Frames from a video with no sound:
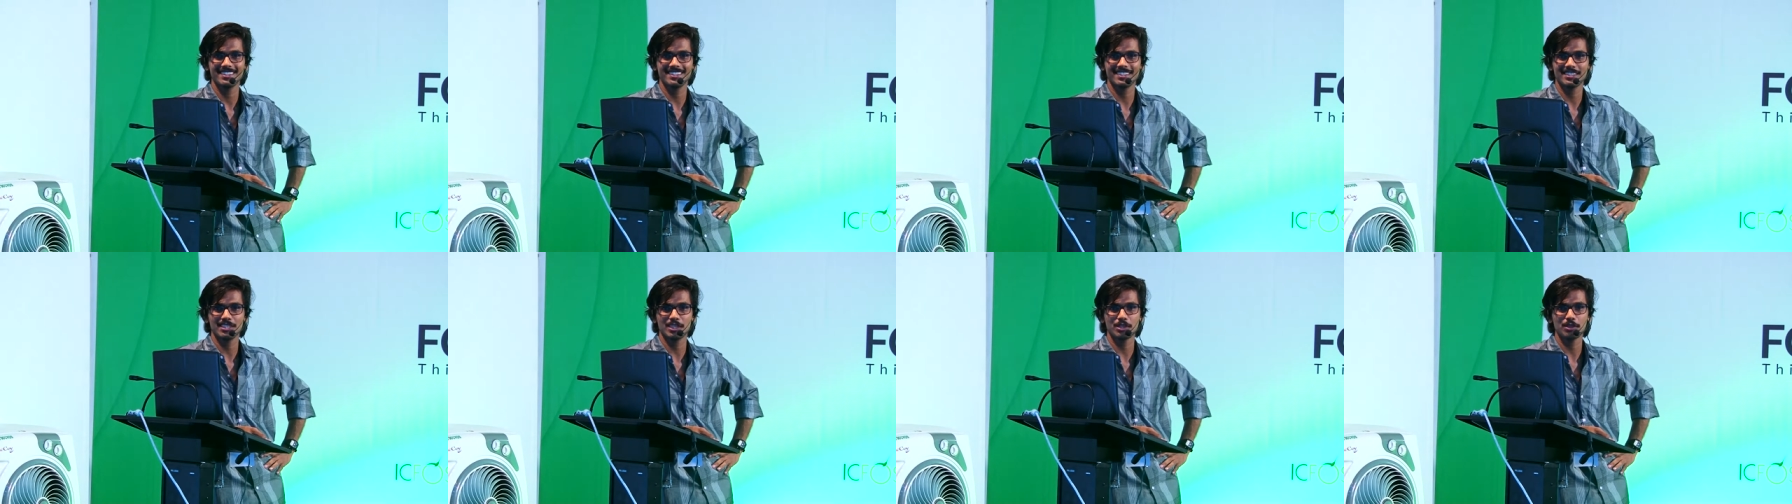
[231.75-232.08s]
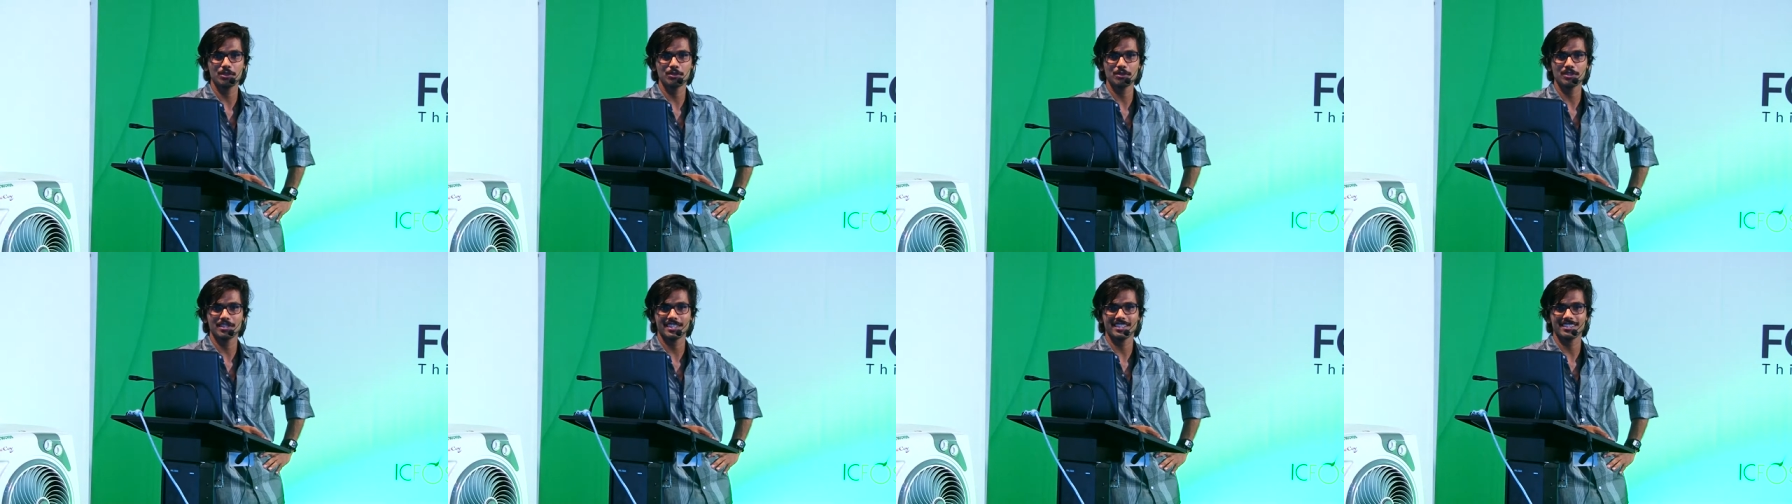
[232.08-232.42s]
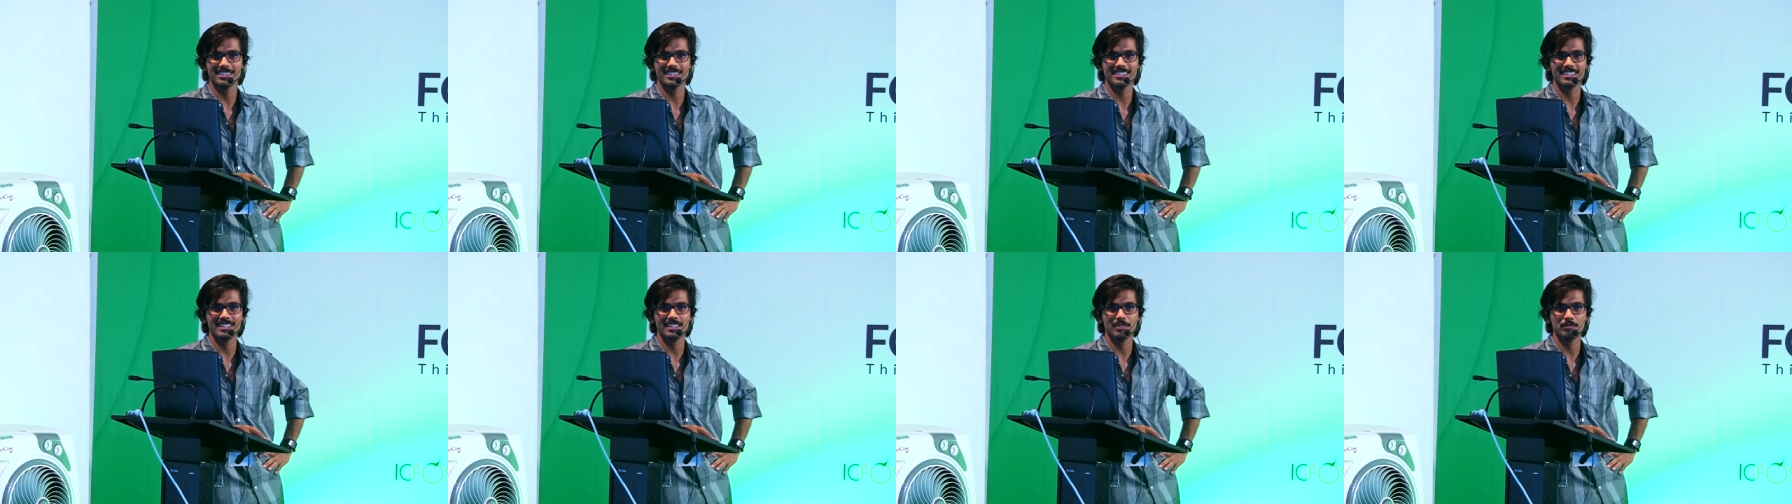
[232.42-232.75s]
It's a new
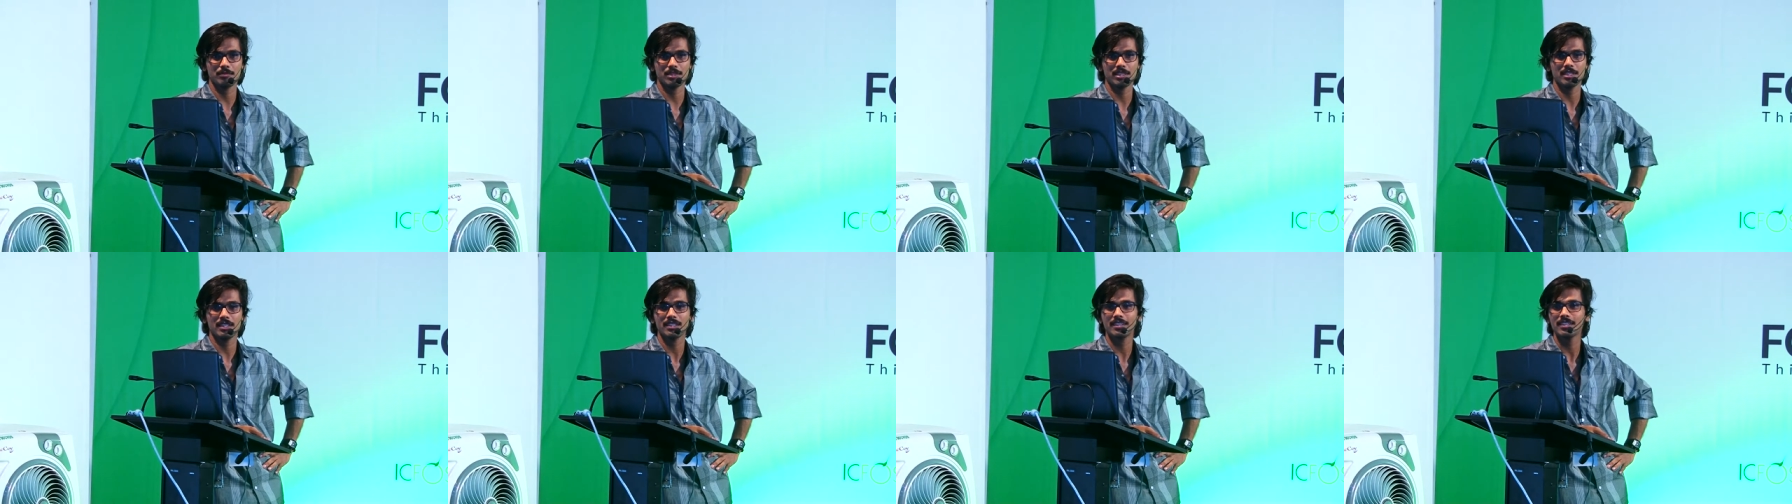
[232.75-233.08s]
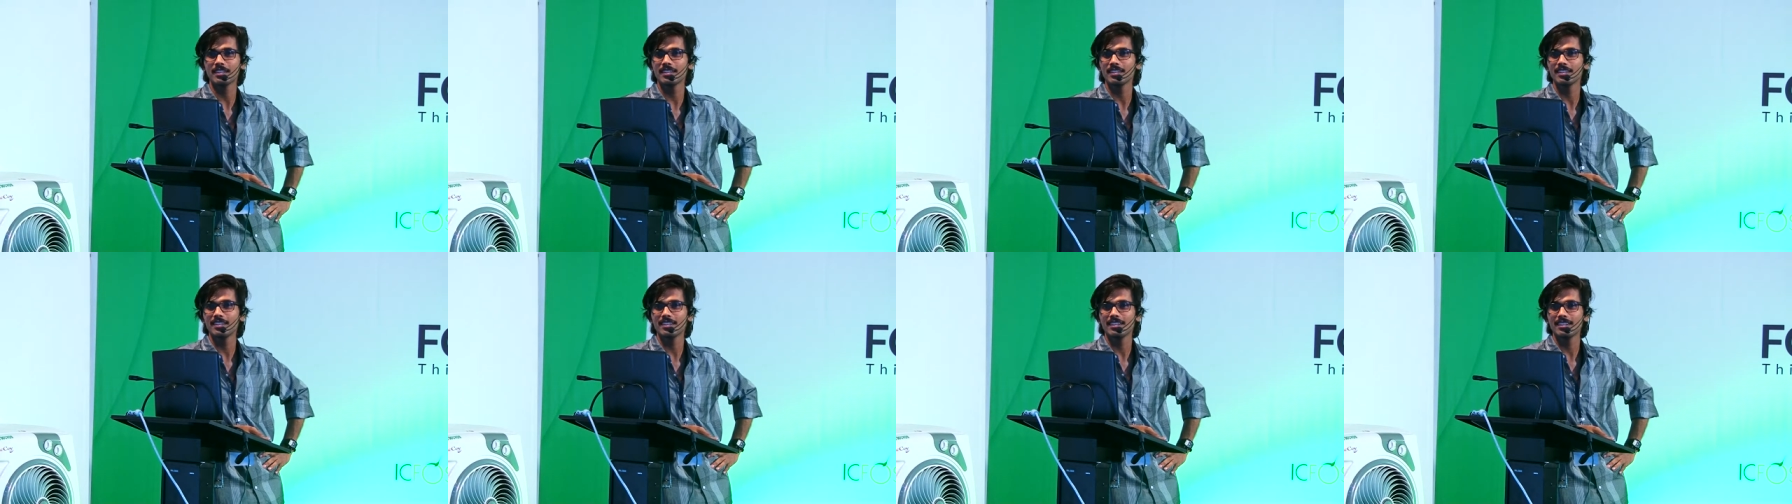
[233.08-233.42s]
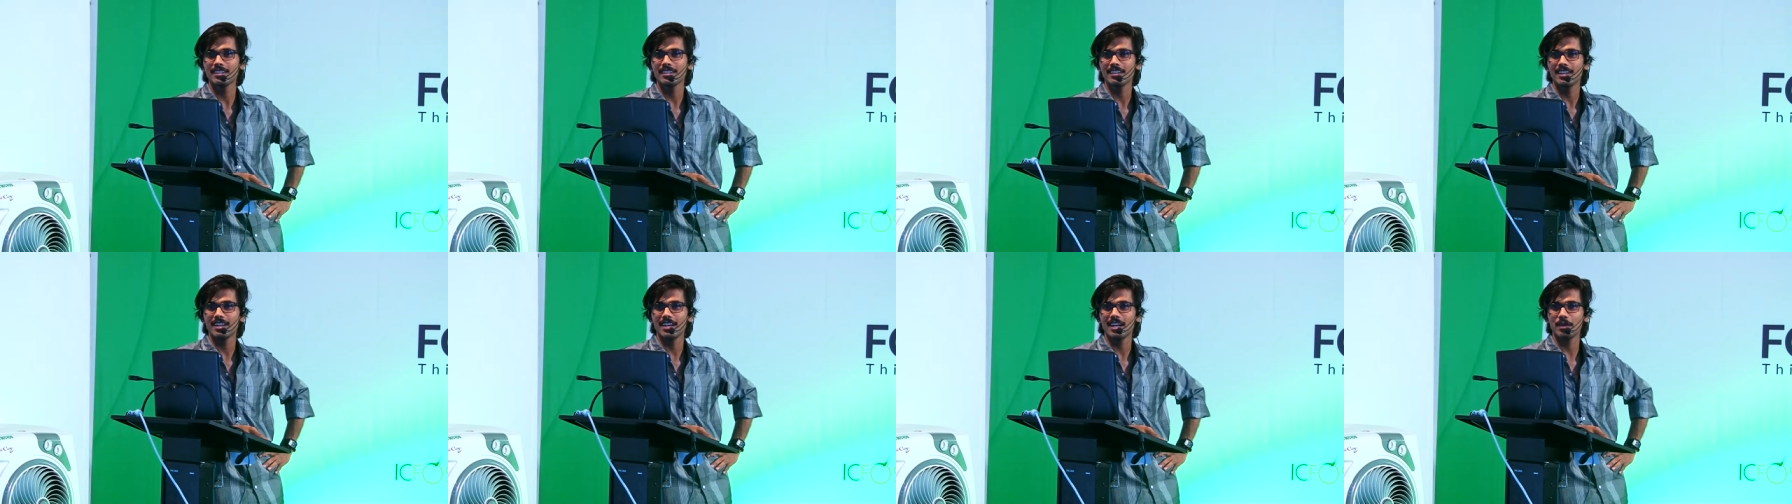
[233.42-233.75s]
trend. Get money.
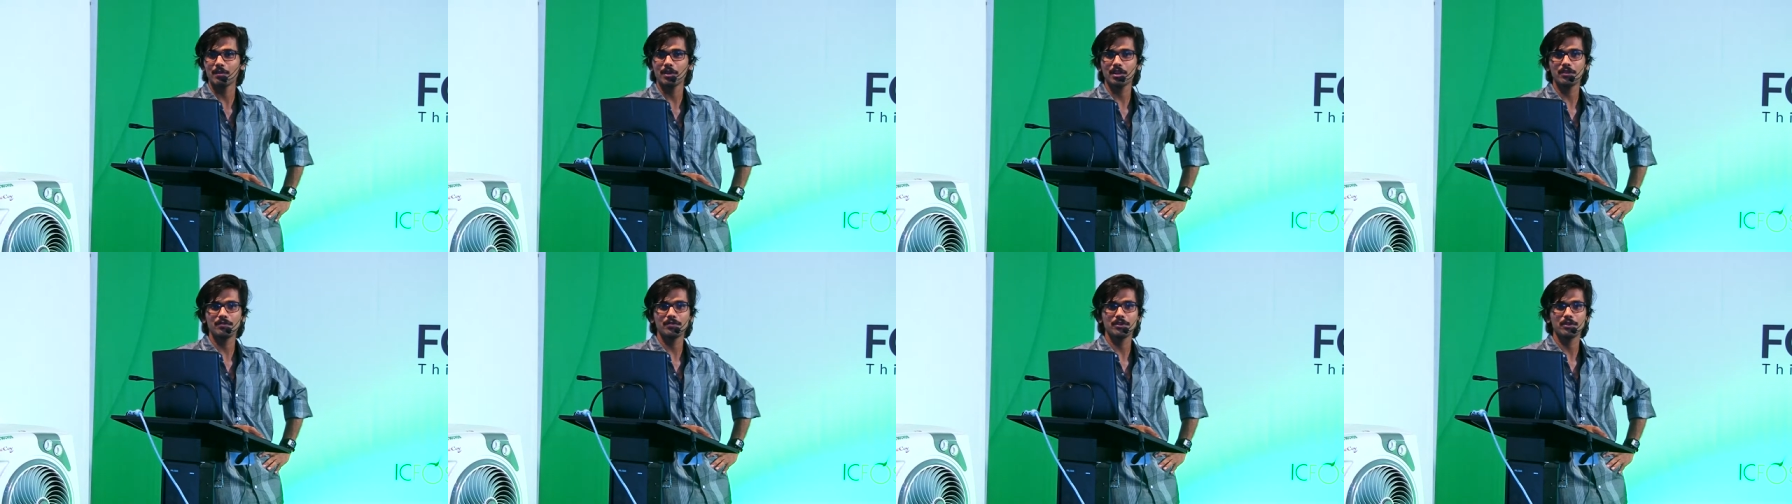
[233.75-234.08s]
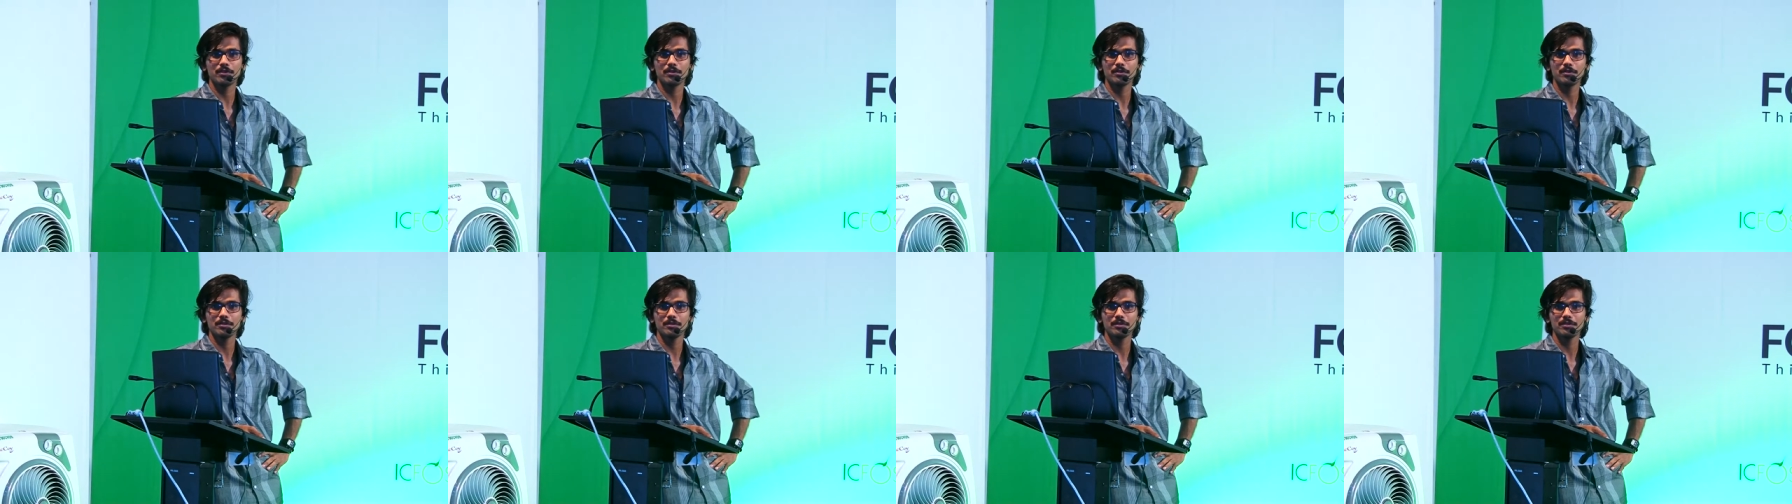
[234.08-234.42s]
How many of you?